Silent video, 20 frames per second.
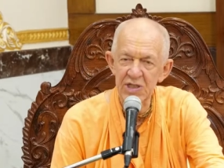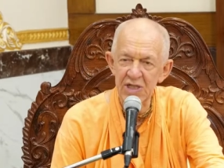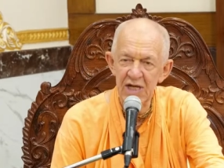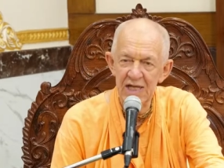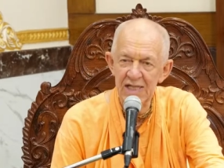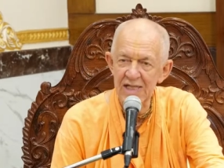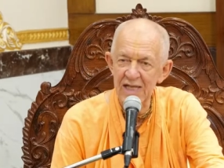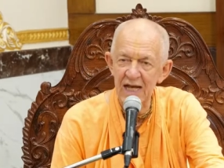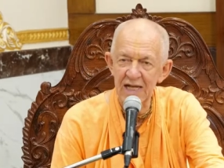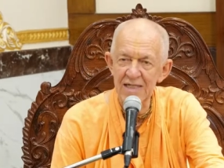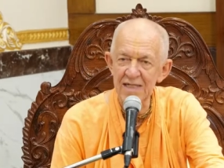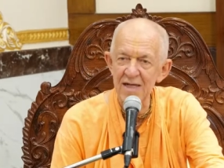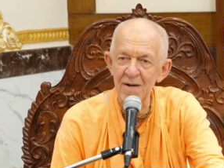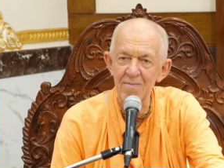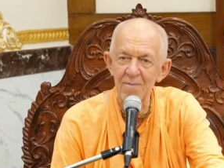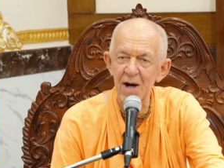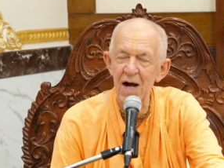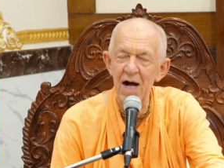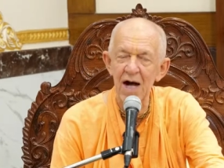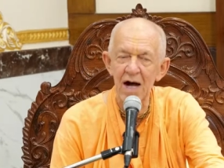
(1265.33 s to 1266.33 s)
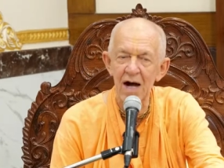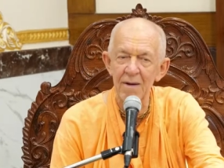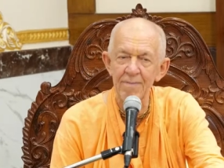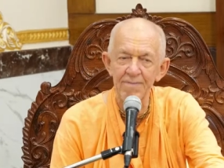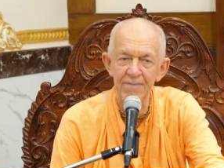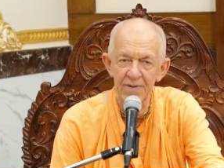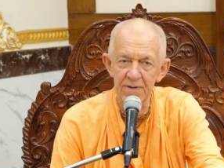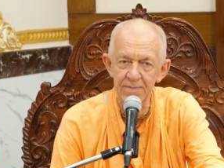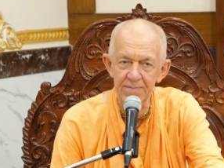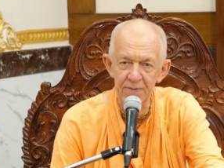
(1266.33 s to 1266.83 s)
as Chaitanya
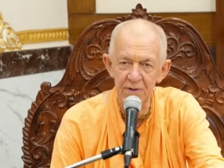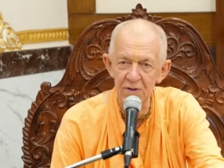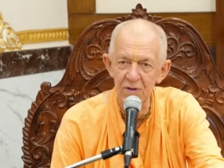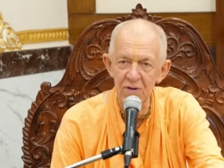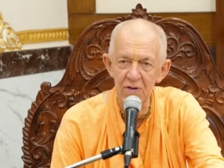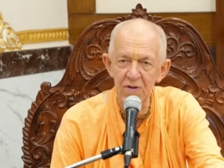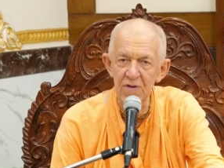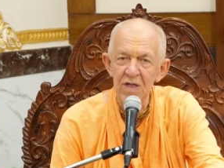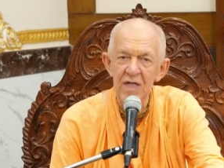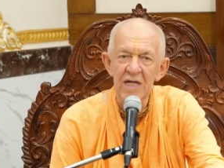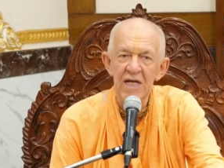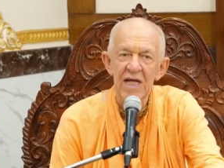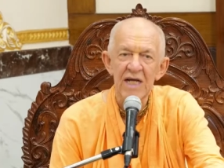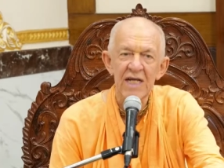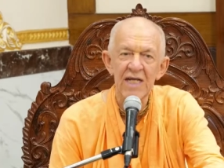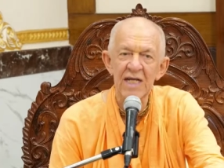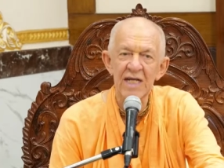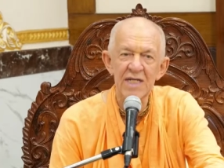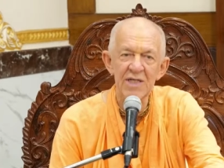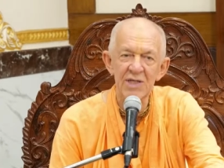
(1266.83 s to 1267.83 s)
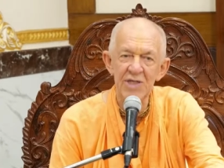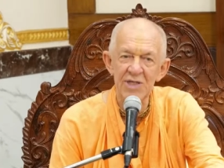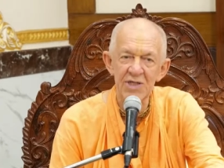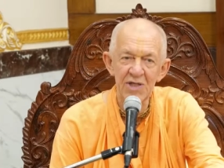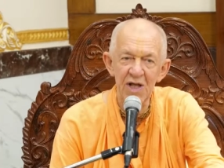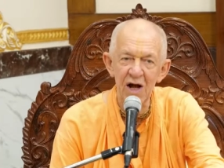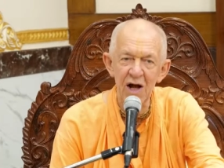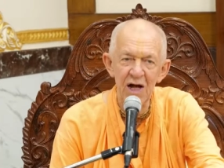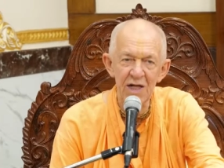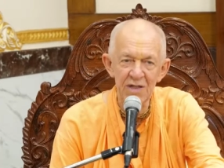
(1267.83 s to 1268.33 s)
Mahaprabhu, he
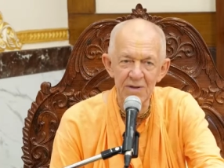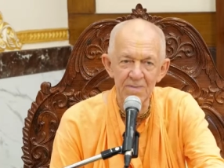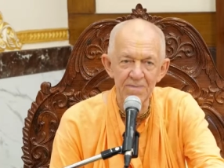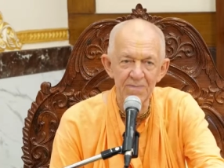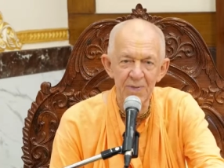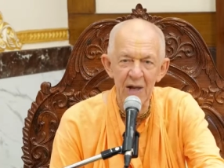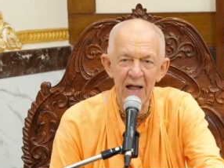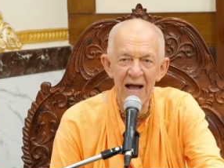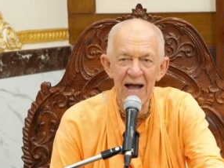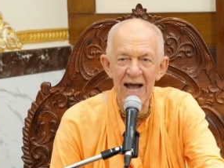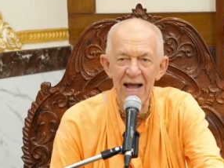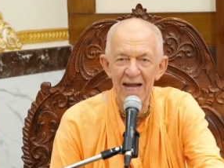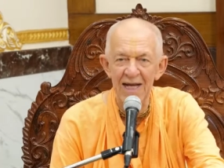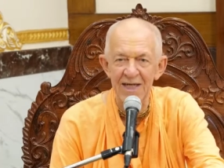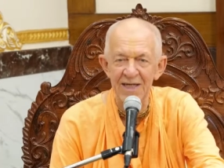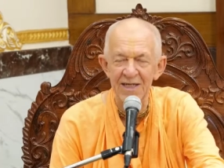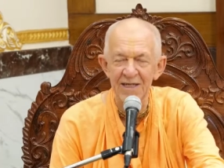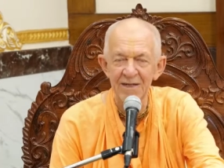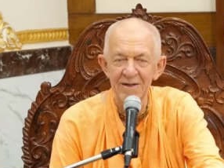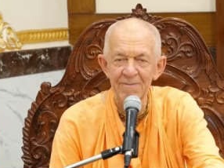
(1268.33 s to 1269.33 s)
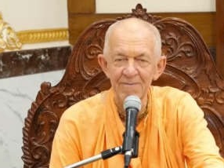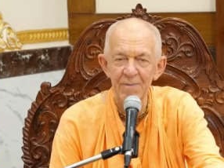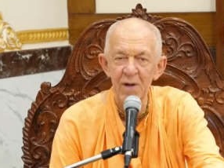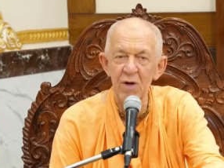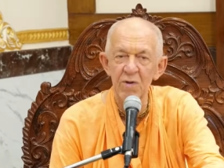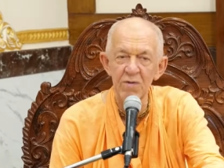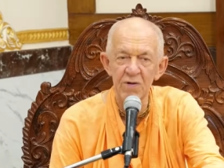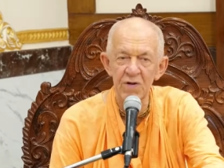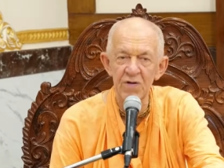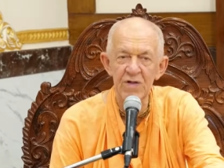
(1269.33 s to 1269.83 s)
is not black.
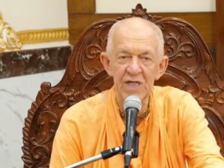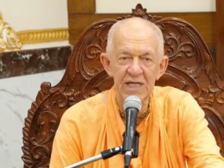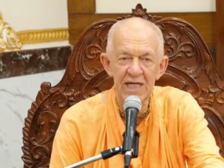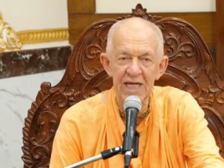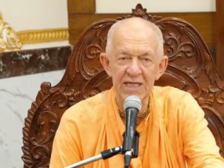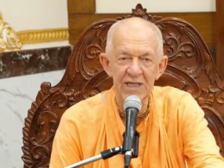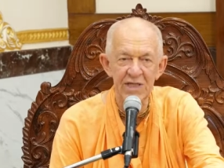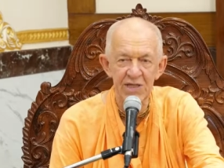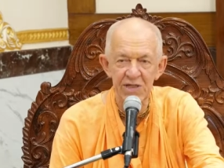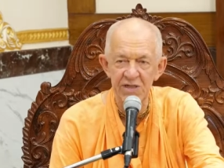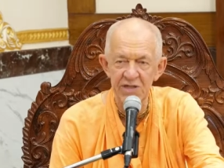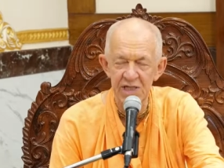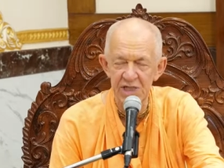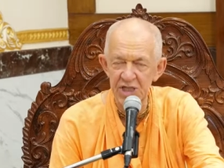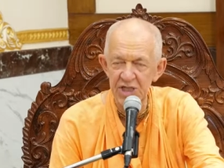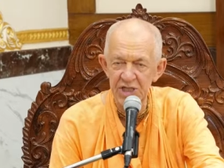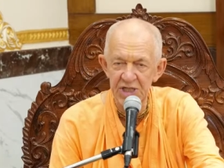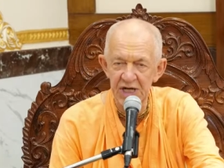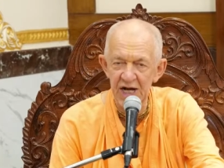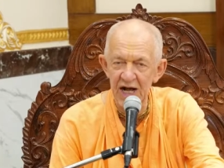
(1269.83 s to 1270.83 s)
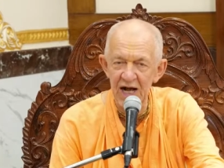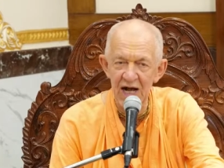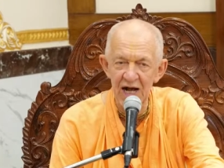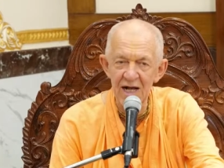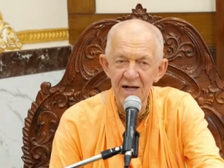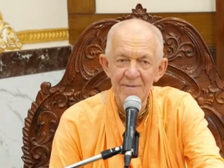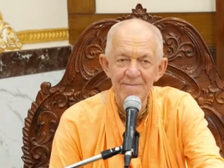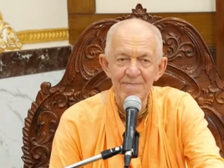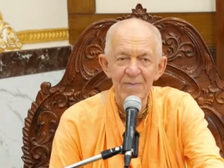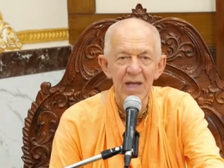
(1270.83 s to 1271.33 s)
Although he is
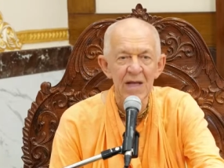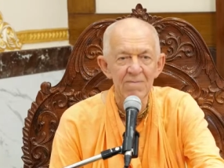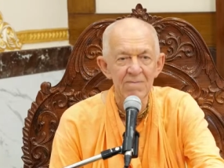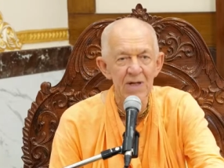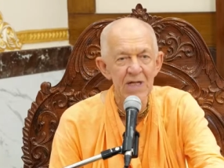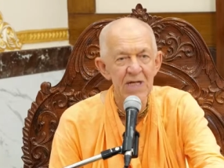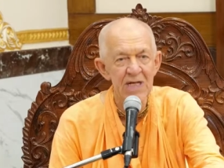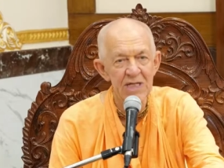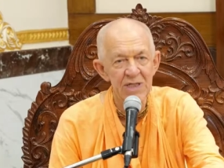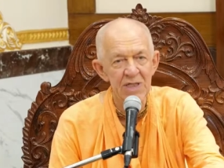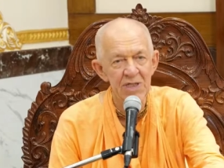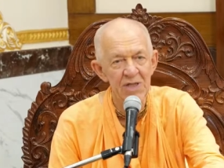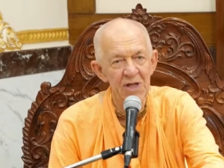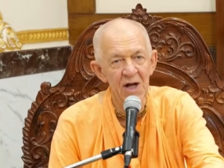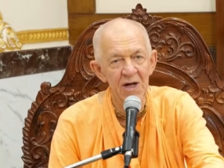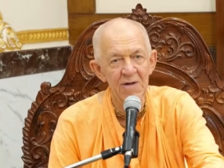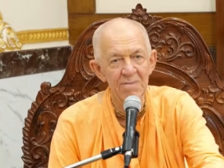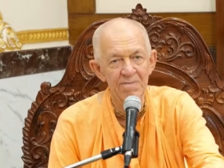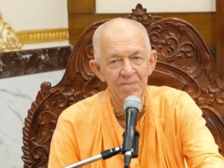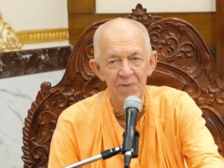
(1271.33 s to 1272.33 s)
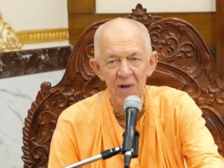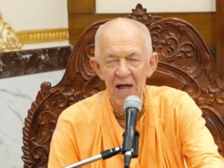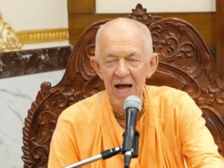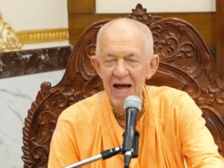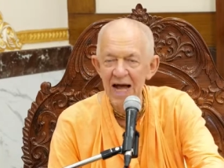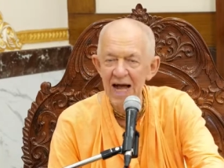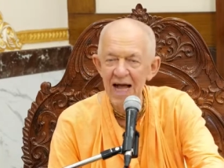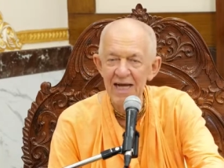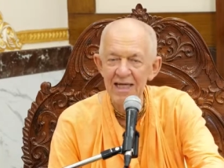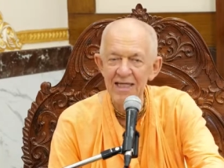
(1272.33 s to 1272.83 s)
Krishna, but he's not
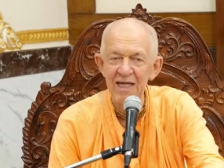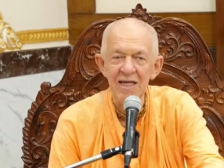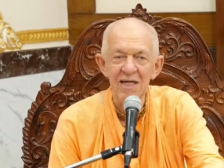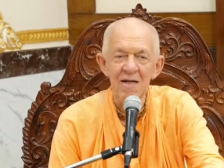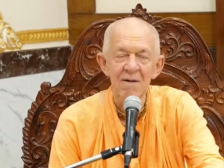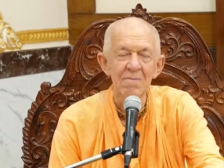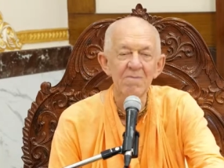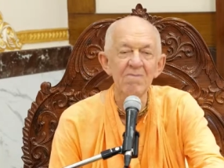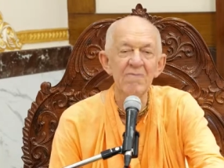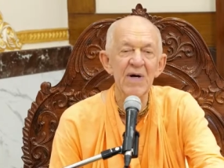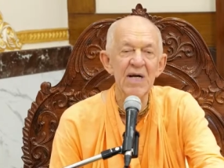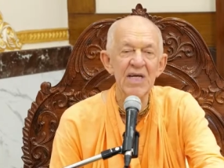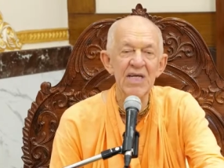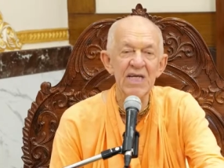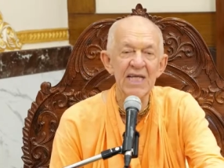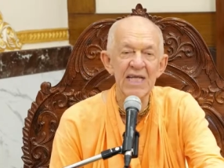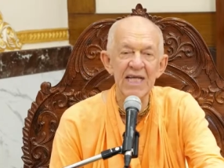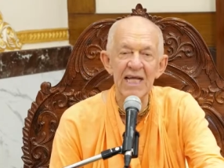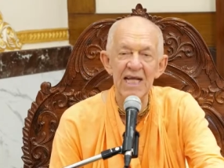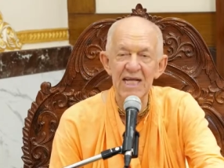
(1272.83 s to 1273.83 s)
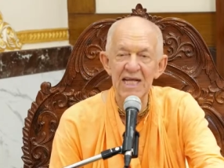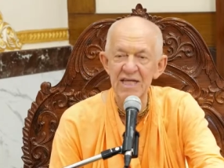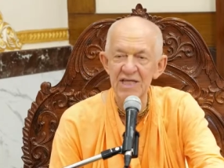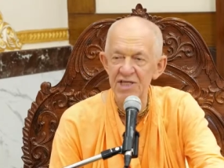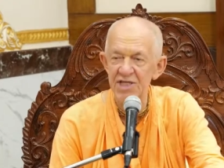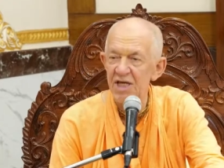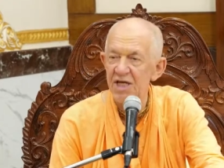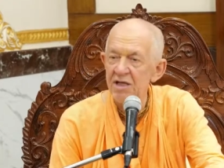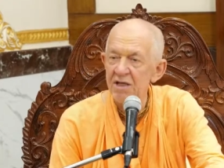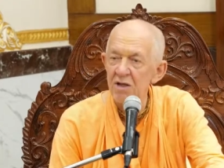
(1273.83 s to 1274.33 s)
black, but he
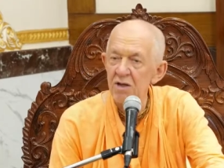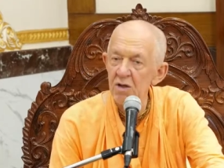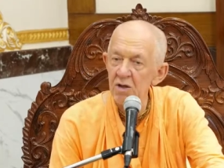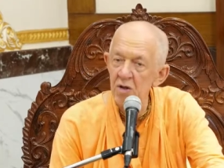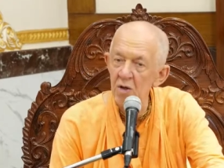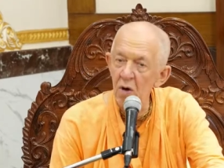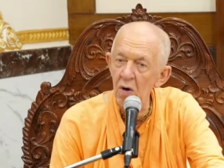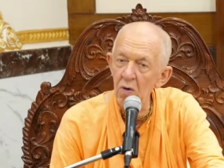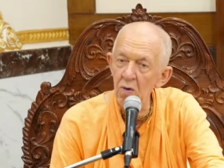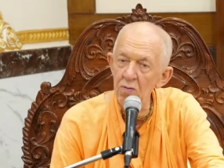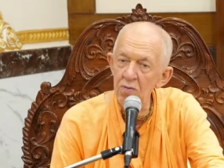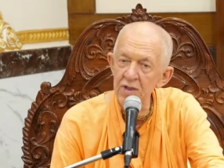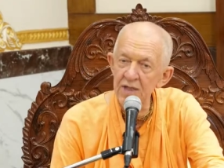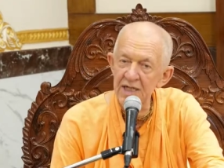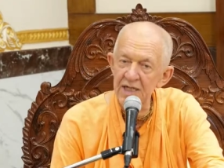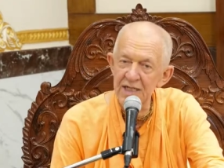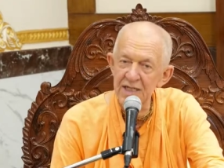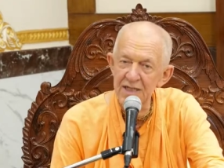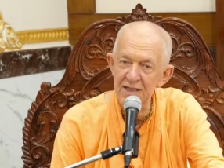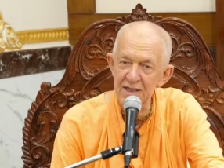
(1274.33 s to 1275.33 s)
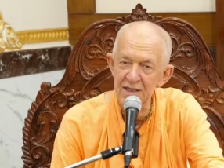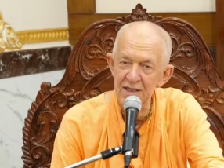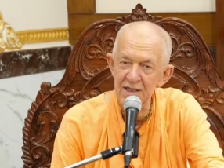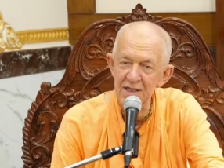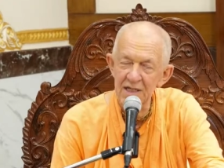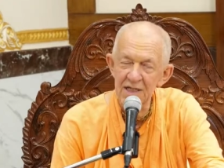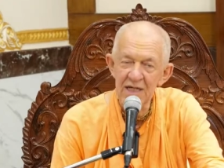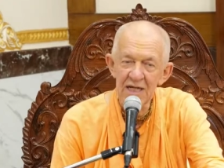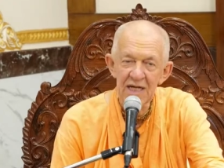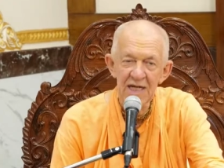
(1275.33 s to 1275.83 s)
is golden.
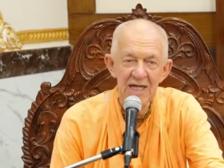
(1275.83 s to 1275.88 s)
